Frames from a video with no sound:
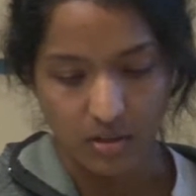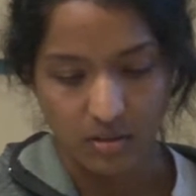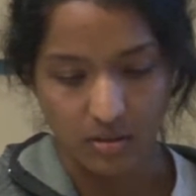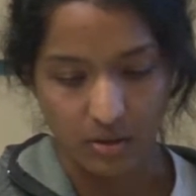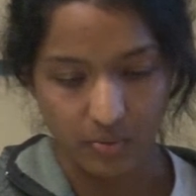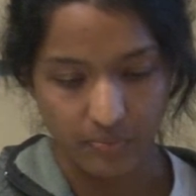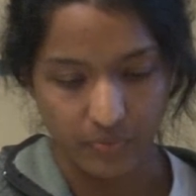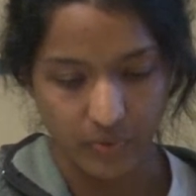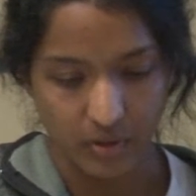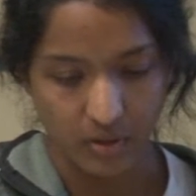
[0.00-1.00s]
So
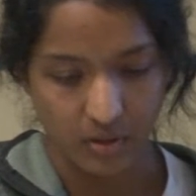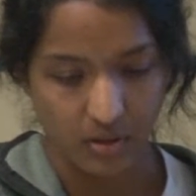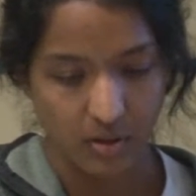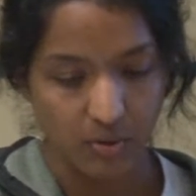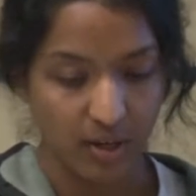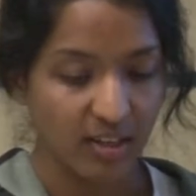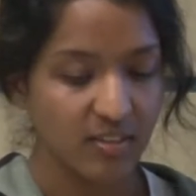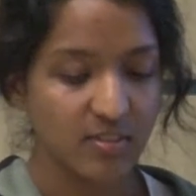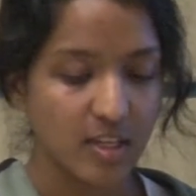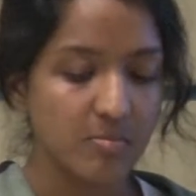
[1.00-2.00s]

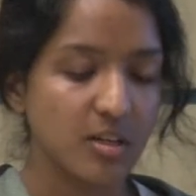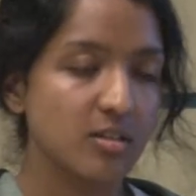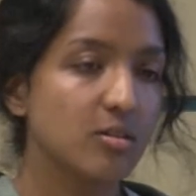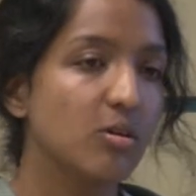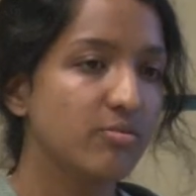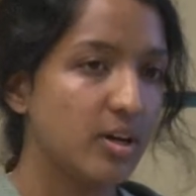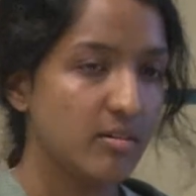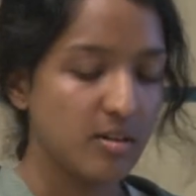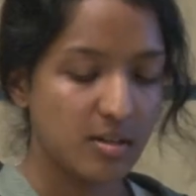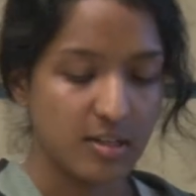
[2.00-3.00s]
reactive schemes are slow for
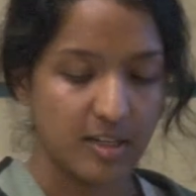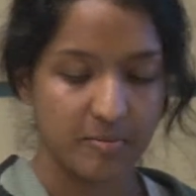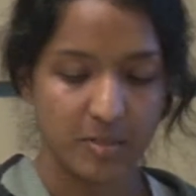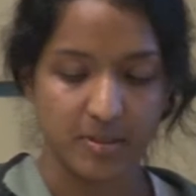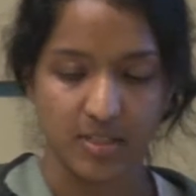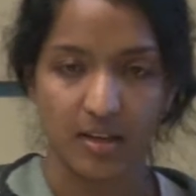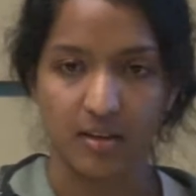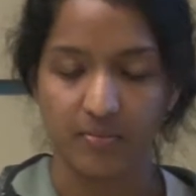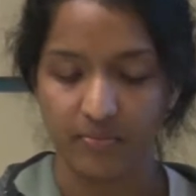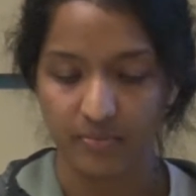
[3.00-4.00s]
100 gigabits per second.